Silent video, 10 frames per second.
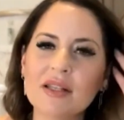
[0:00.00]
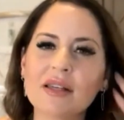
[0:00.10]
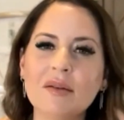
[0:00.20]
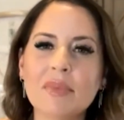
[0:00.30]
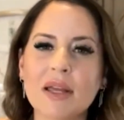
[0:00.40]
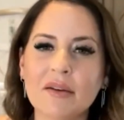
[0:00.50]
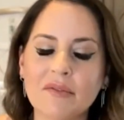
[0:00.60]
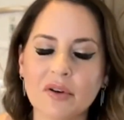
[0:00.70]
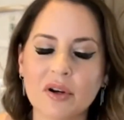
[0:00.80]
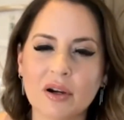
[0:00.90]
This can be
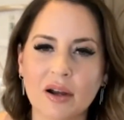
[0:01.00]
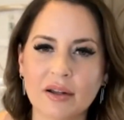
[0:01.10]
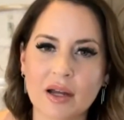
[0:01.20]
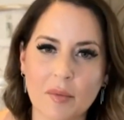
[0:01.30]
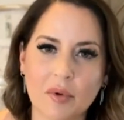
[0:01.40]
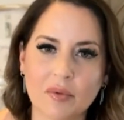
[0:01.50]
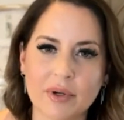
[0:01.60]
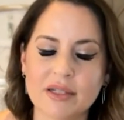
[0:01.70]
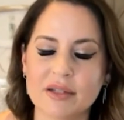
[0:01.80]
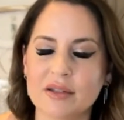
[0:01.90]
for a couple
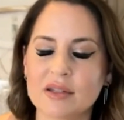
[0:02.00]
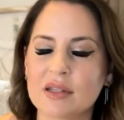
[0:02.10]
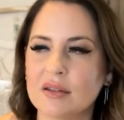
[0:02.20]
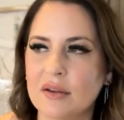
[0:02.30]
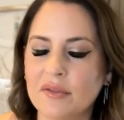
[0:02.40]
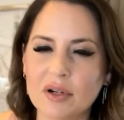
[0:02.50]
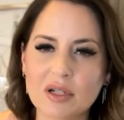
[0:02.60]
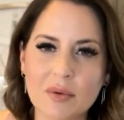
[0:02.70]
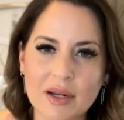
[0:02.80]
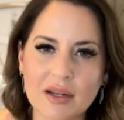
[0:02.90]
reasons. The
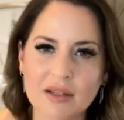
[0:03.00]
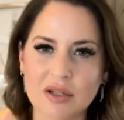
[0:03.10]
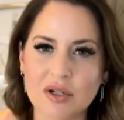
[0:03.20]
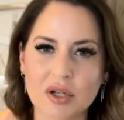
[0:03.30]
first one is